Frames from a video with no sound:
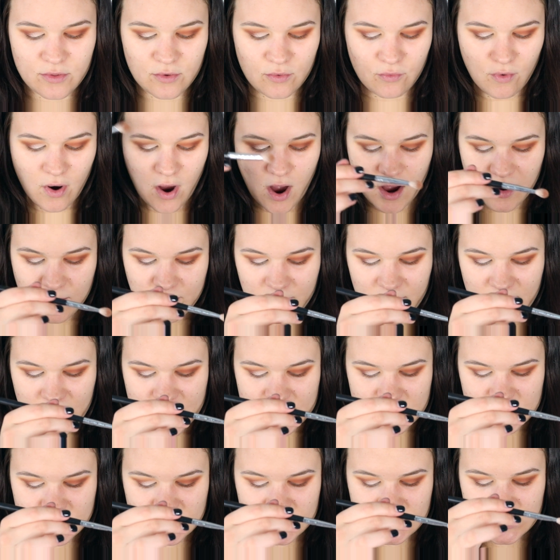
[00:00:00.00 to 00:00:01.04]
the wrong
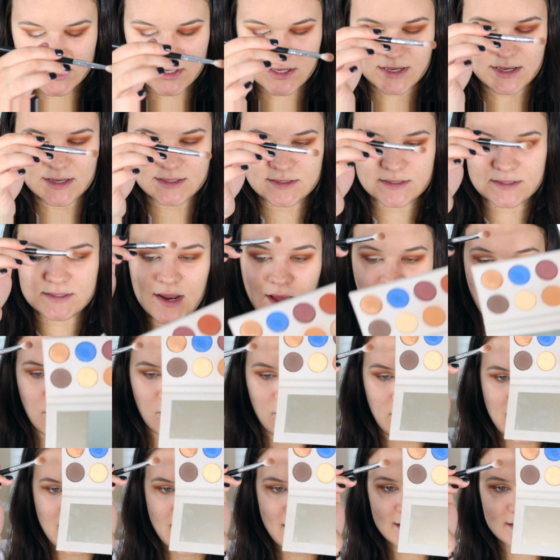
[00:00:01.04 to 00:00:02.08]
brush. It's not
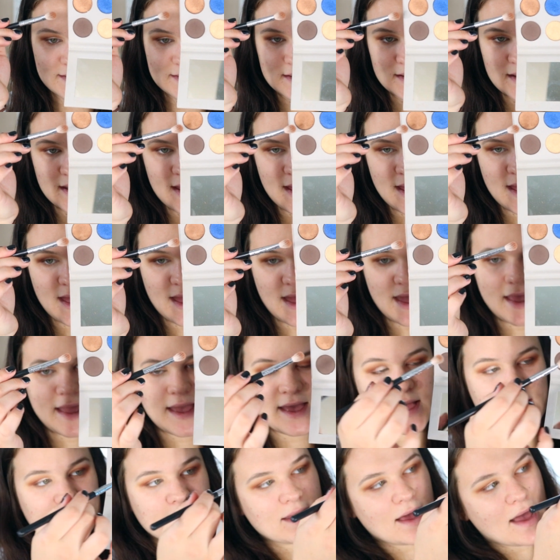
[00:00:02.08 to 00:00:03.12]
wet, and